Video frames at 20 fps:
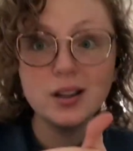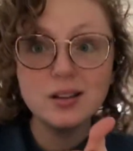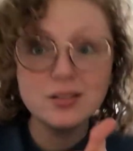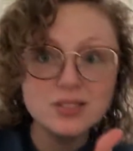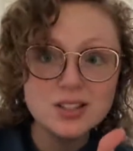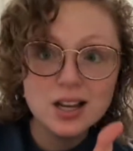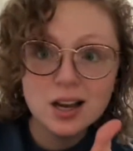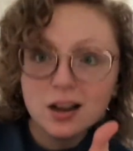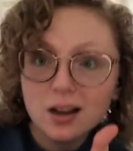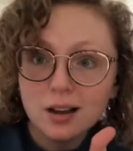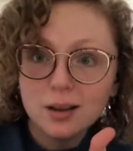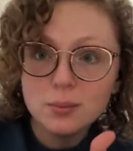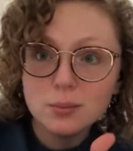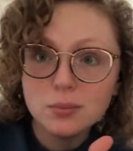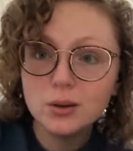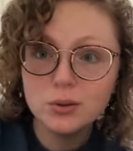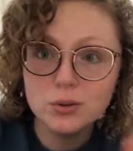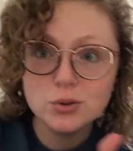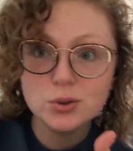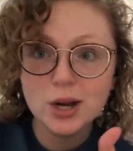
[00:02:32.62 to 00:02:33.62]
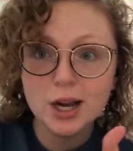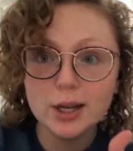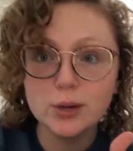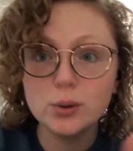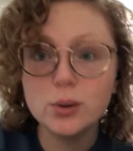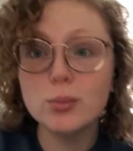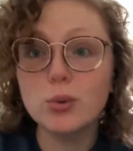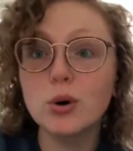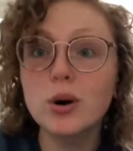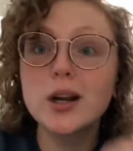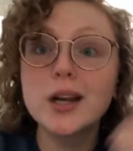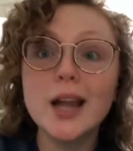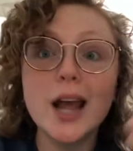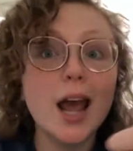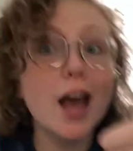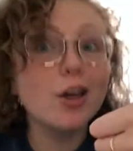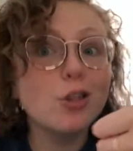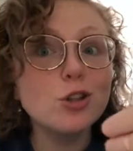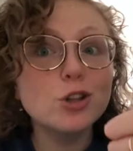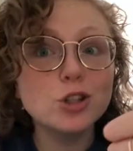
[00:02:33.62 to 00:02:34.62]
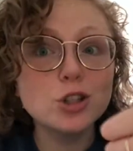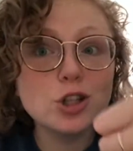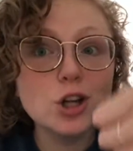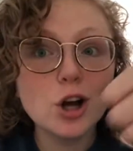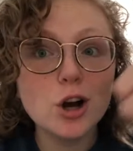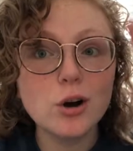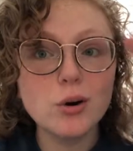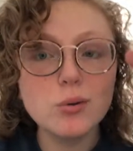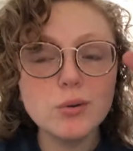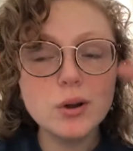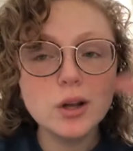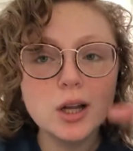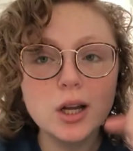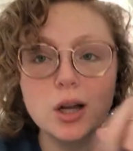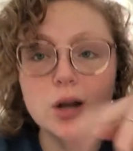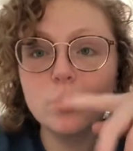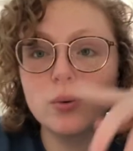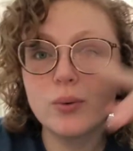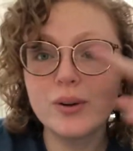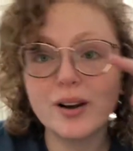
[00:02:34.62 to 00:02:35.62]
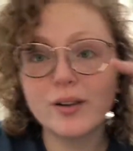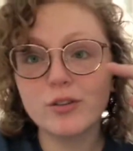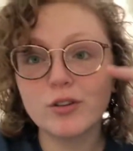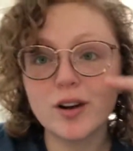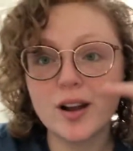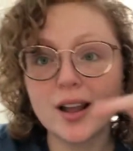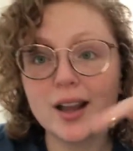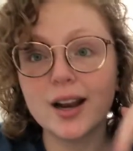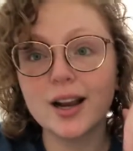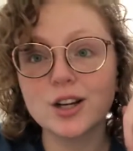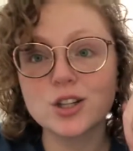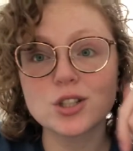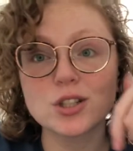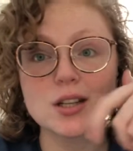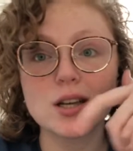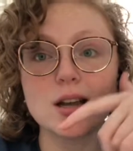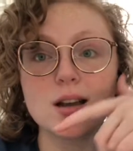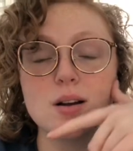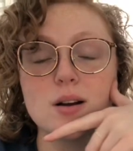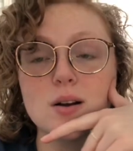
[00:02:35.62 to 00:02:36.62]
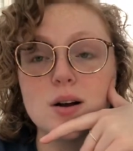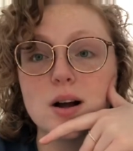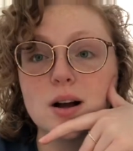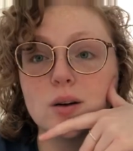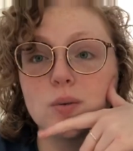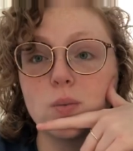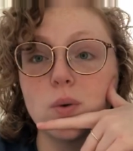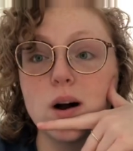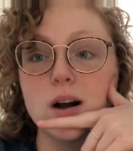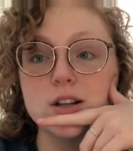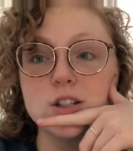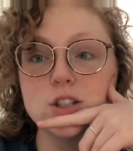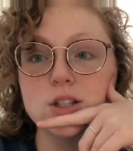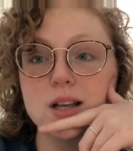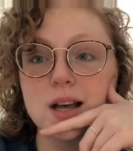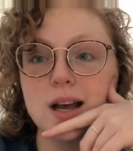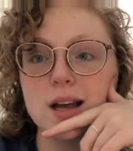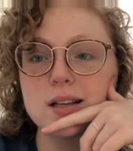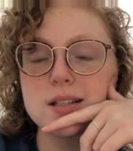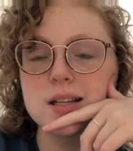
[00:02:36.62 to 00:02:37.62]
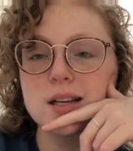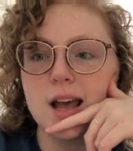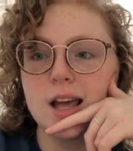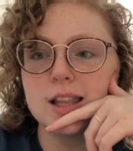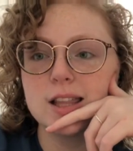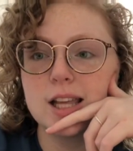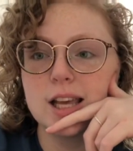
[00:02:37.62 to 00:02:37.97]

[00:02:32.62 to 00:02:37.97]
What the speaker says: of Time with Dragon Reborn and the show, whenever I can actually watch that. And